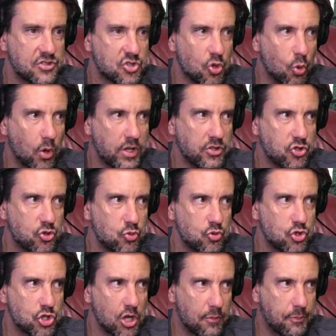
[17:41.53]
is going to
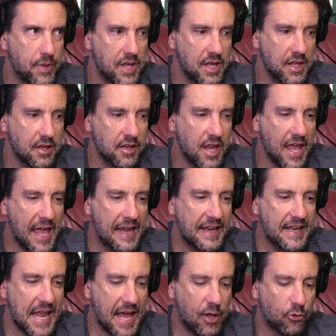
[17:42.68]
jump in and
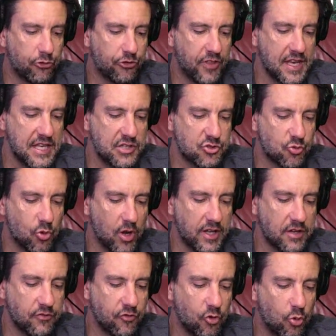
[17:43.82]
announce that he's
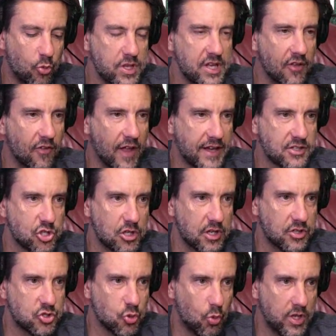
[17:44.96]
running for re-election
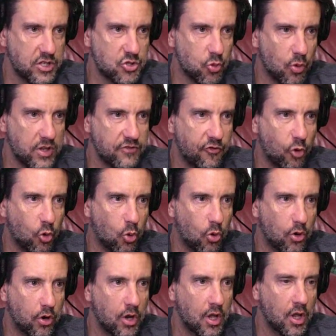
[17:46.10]
in
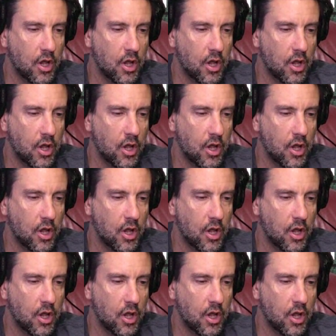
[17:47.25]
2024